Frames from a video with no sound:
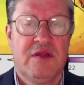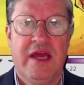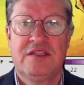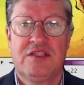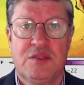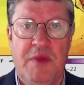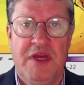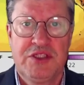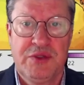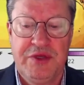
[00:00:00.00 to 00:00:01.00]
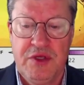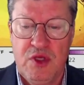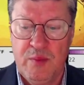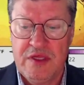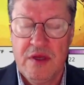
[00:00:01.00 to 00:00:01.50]
And it's especially
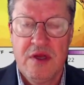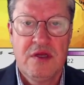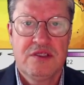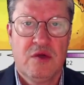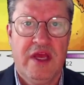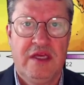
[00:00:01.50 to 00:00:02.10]
humid. So